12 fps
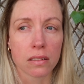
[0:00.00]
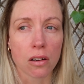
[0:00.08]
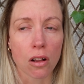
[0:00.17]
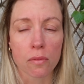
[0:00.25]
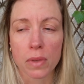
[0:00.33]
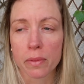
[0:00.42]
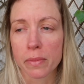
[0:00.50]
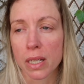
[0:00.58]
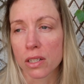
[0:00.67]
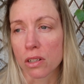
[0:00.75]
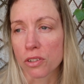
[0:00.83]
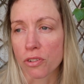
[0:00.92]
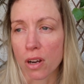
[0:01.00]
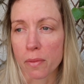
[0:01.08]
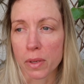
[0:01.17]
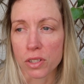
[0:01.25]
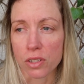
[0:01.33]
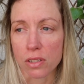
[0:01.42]
all my medical
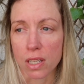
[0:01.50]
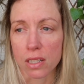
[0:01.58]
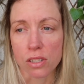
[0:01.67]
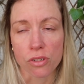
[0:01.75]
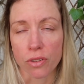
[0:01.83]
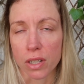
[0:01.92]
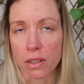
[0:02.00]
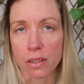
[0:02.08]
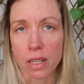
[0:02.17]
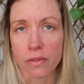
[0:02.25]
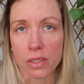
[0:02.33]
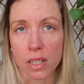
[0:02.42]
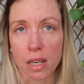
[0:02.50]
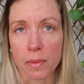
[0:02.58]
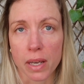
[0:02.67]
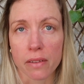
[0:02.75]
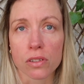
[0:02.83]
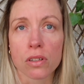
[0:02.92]
trauma just gets triggered every time
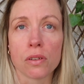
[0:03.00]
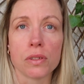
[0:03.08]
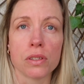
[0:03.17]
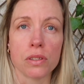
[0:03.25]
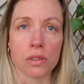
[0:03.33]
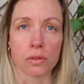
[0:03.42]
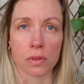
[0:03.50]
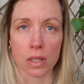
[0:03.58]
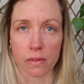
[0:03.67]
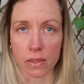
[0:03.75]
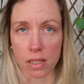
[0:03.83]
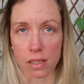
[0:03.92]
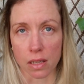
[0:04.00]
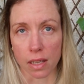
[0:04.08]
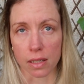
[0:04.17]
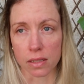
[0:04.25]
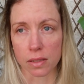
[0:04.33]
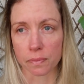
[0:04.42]
I have to go and do one of these
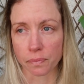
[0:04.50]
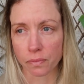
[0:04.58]
things.